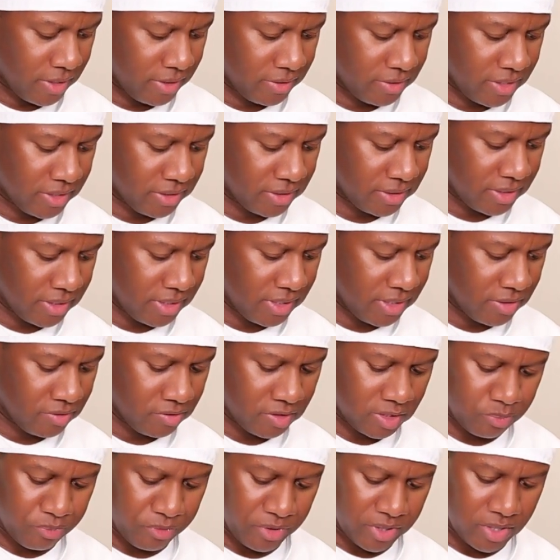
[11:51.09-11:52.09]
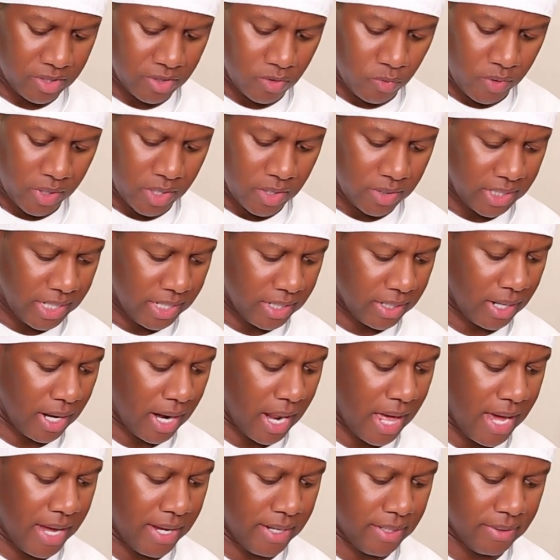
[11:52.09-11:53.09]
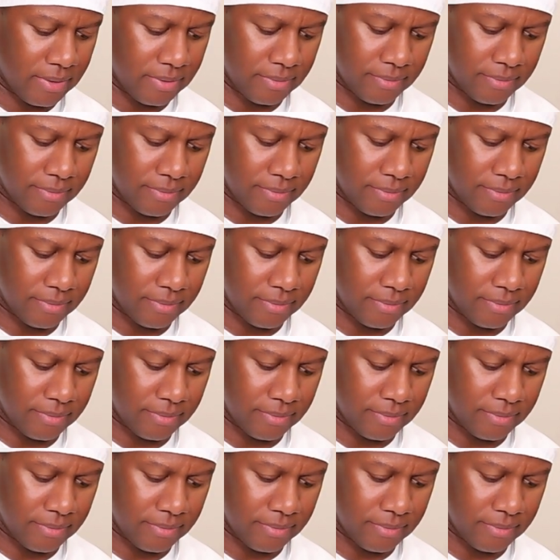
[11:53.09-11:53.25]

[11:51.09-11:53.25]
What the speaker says: Just a little sprinkle, we don't need a lot.